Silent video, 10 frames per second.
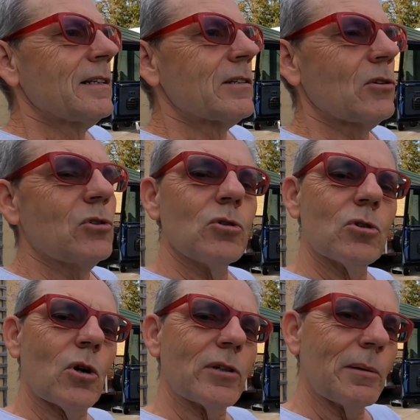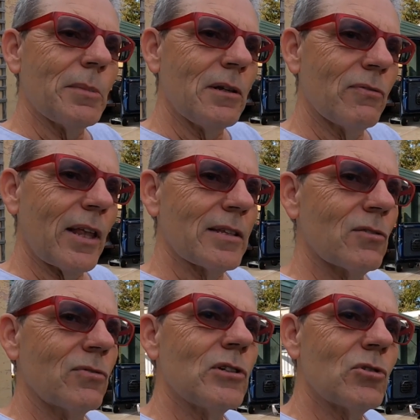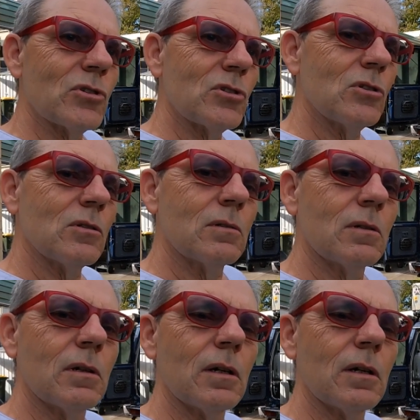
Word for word: So do contact me if that's of interest to you.